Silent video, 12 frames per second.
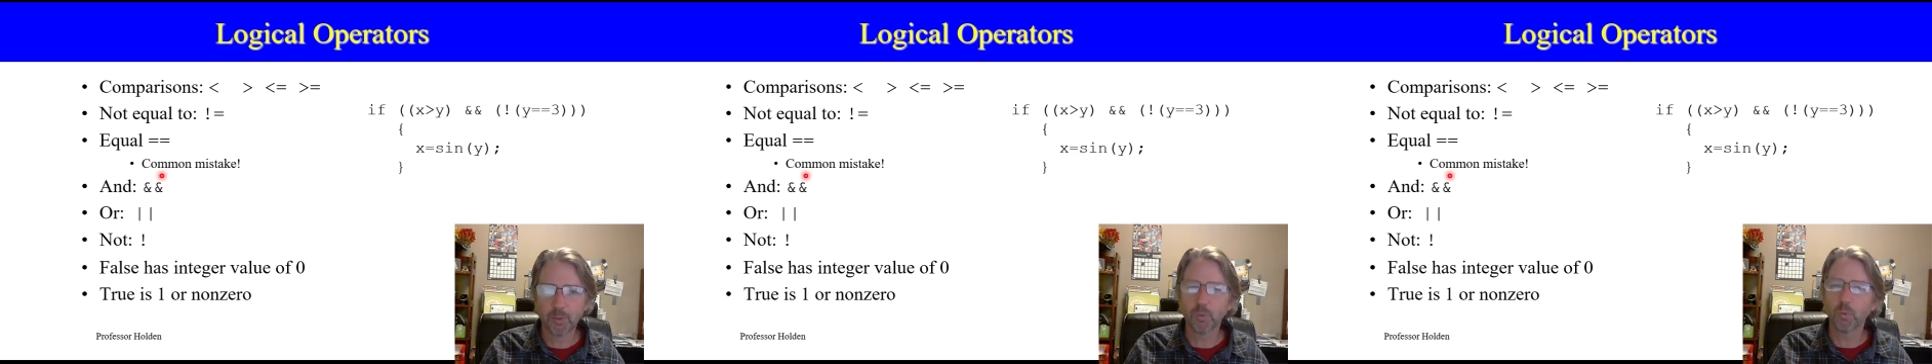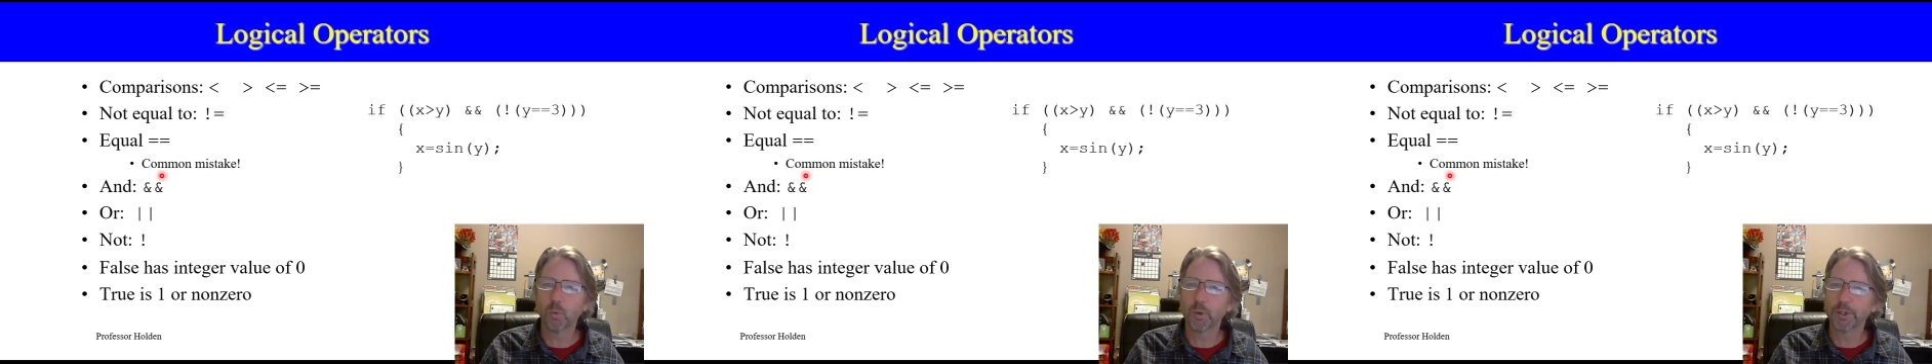
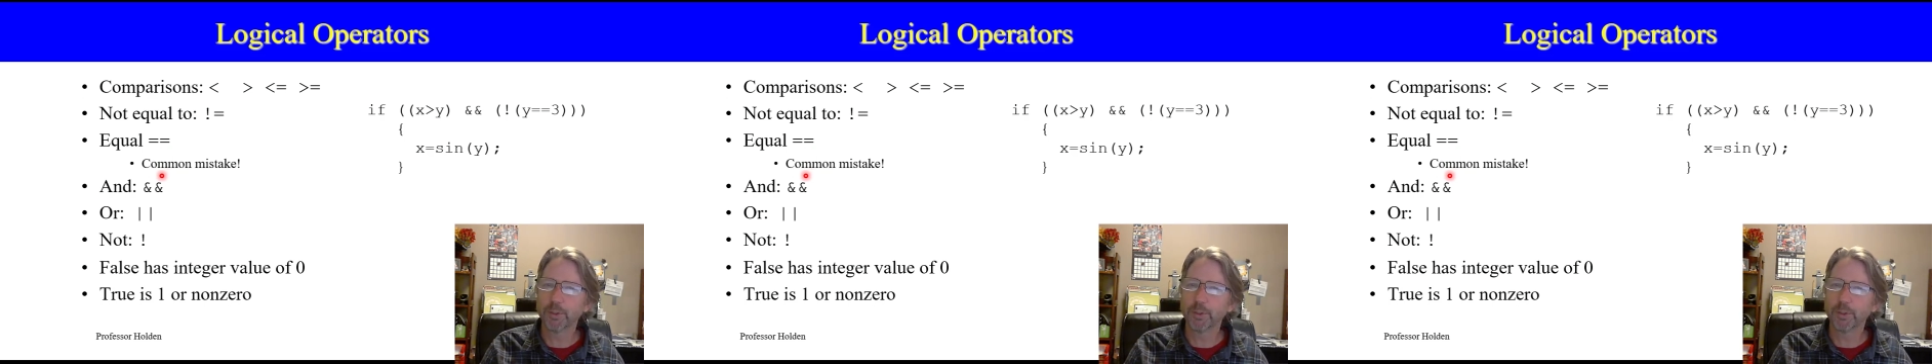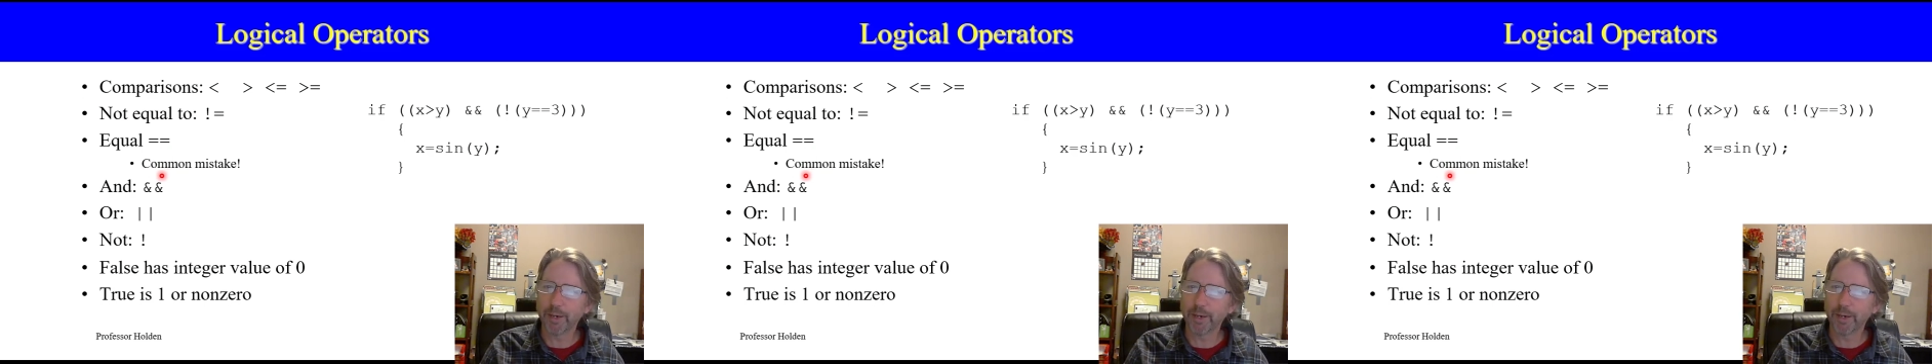warn you
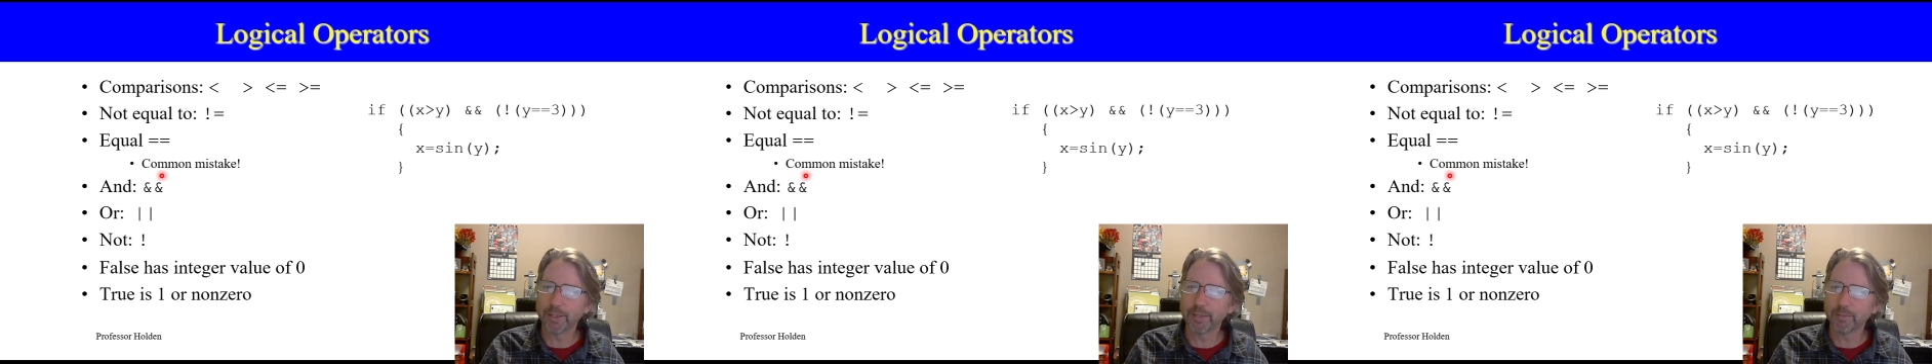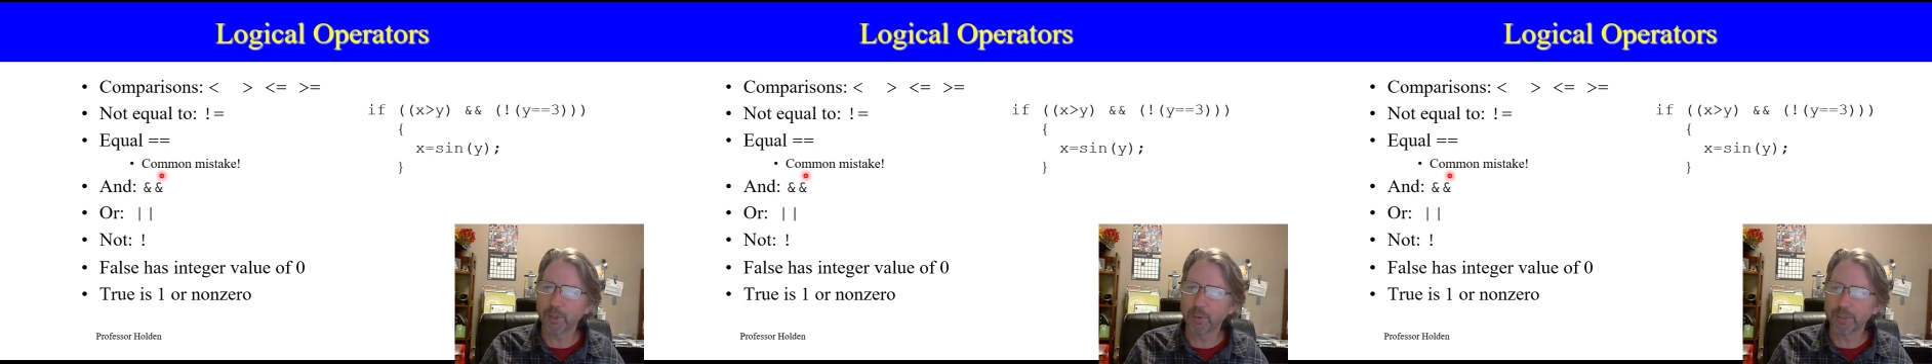about it,
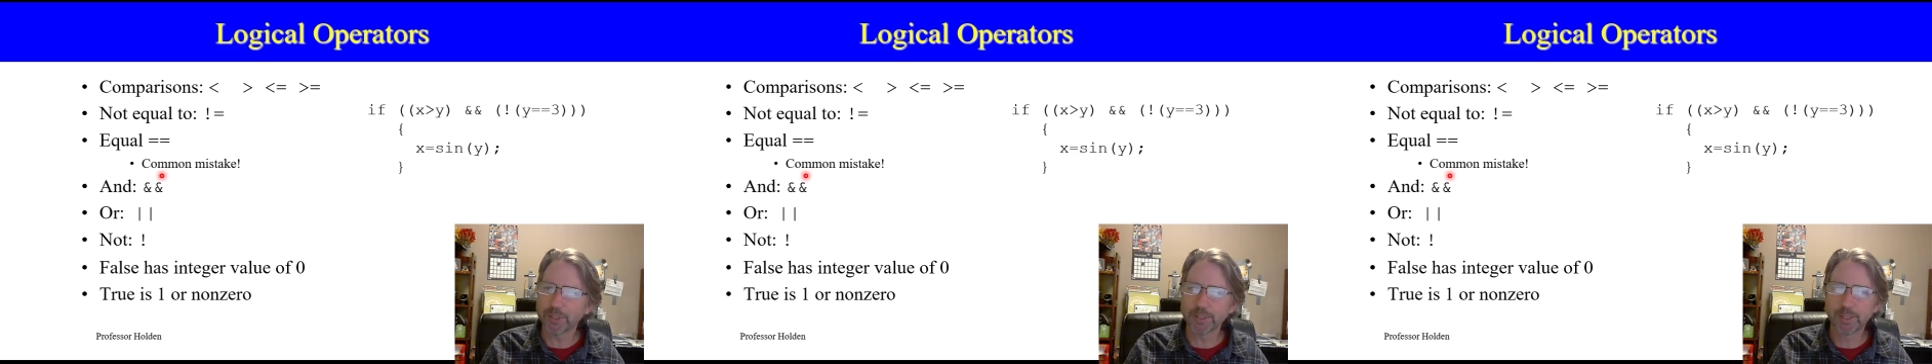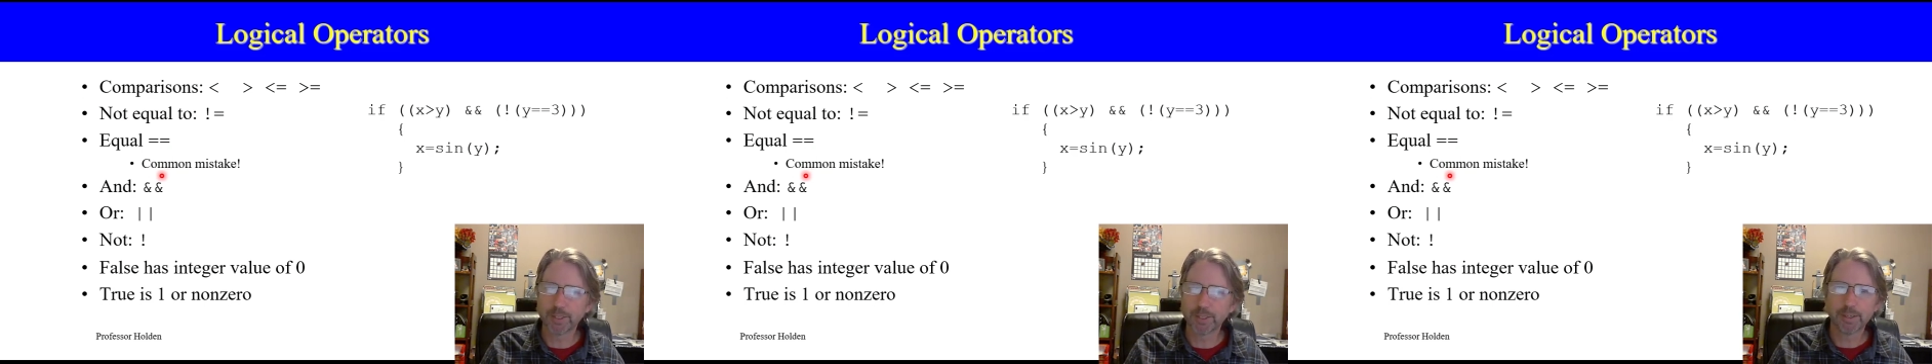even though
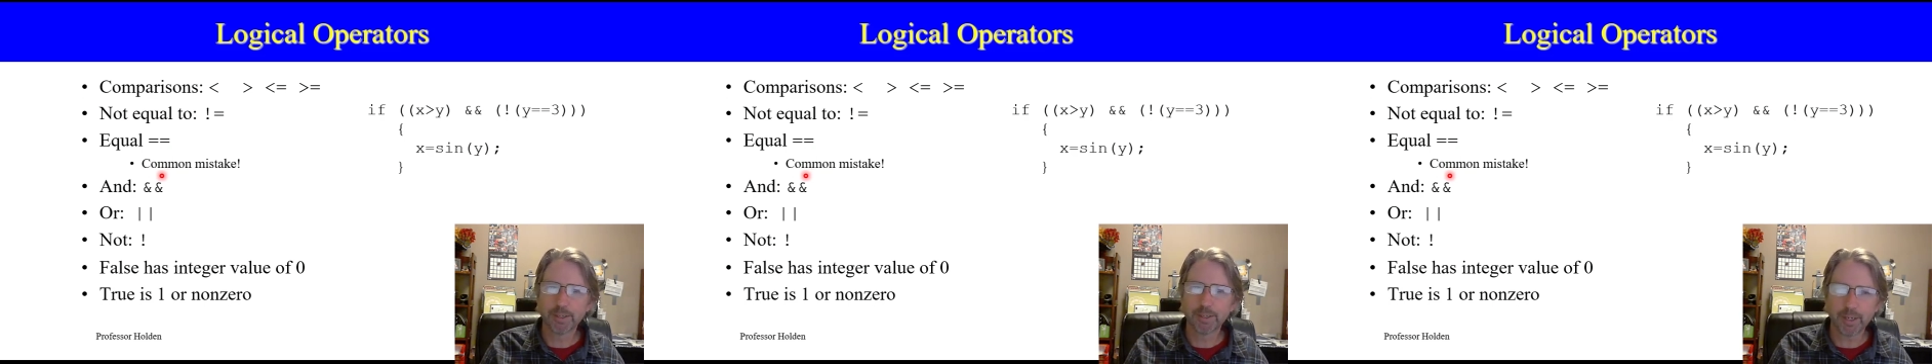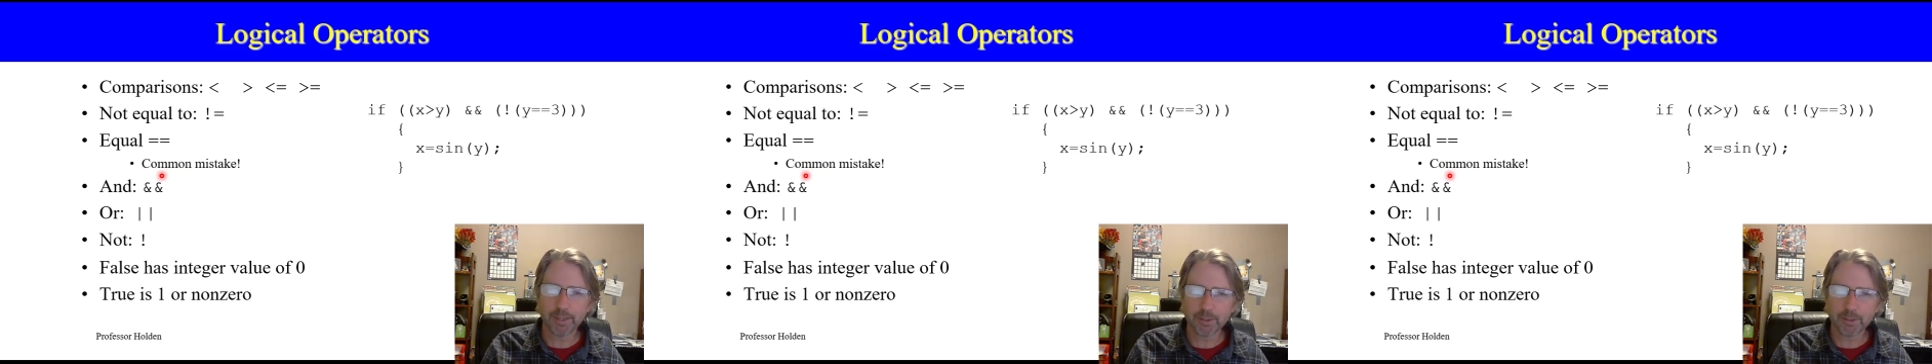it's
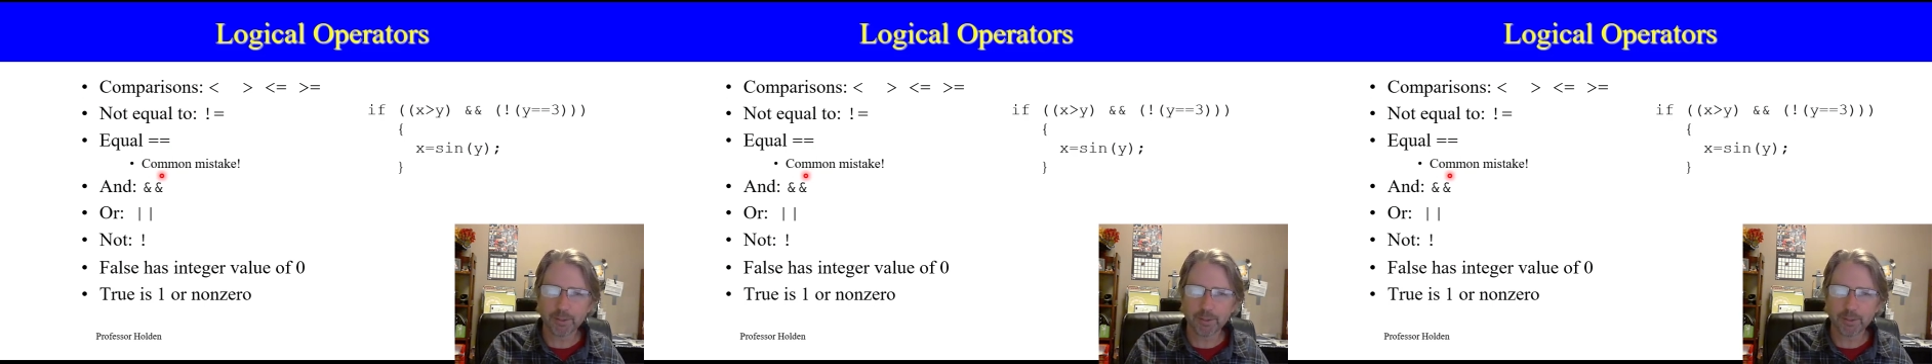not